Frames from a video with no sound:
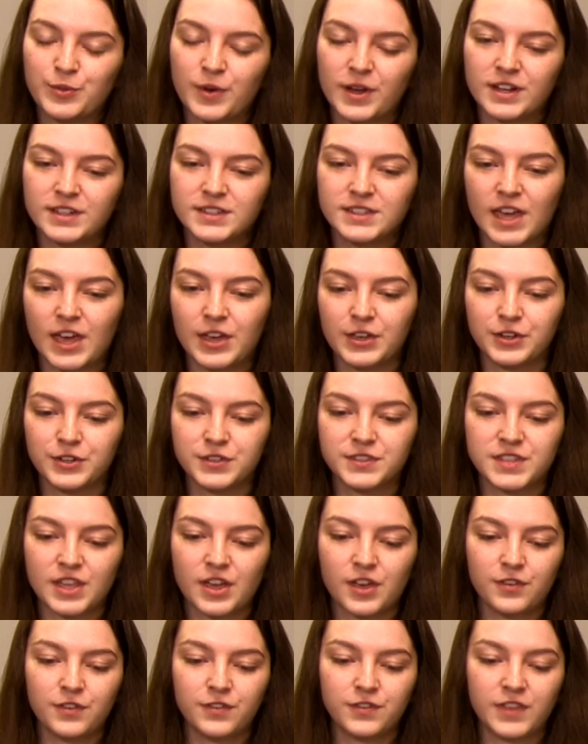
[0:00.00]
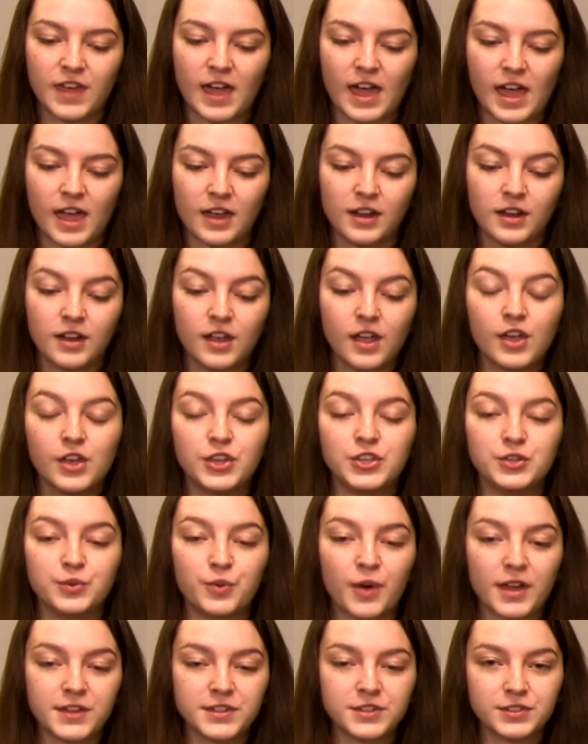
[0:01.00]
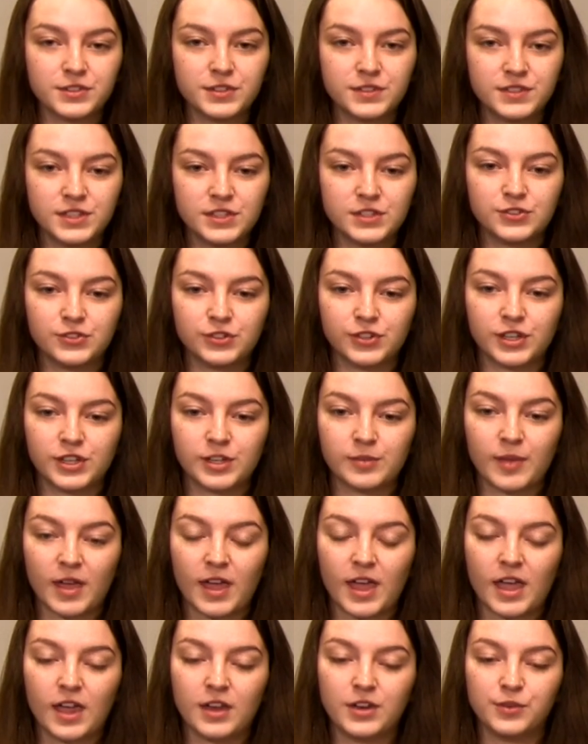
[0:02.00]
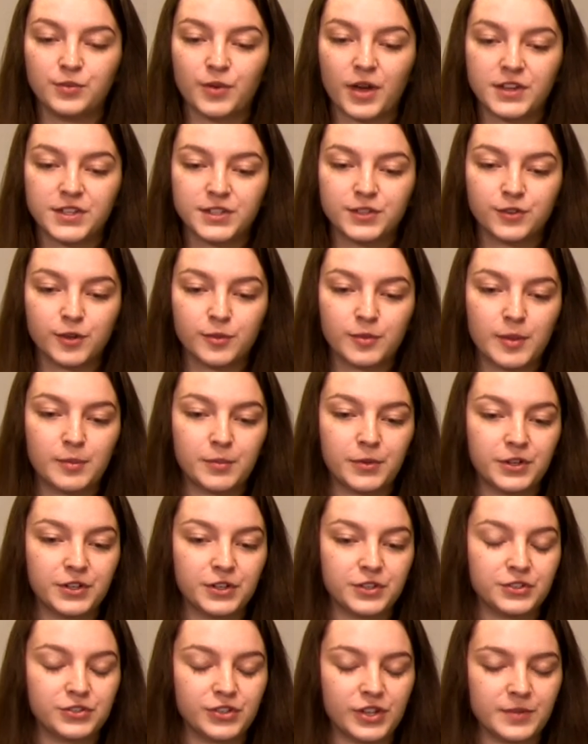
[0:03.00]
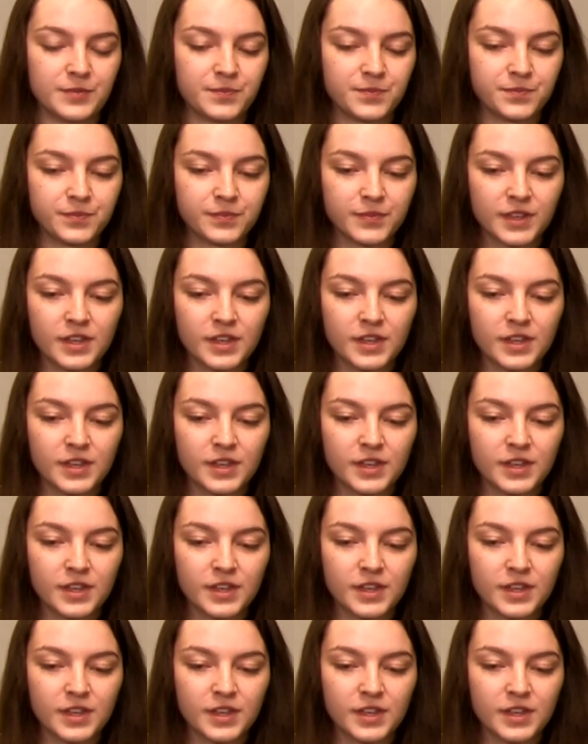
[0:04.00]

you want to tell yourself that you want to lucid dream and you want to remember your dream.